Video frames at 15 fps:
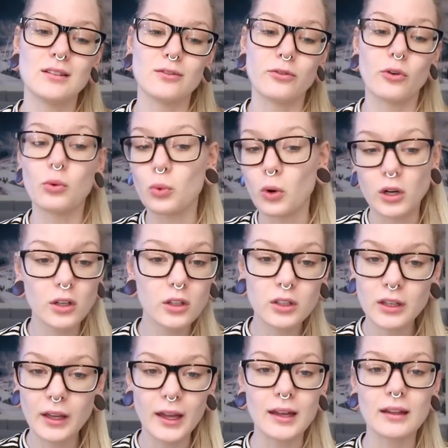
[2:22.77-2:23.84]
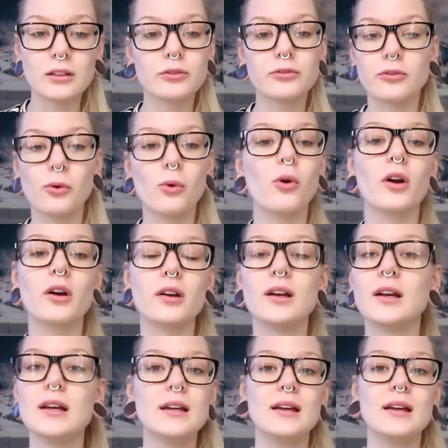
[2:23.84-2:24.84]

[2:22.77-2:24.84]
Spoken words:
for work and for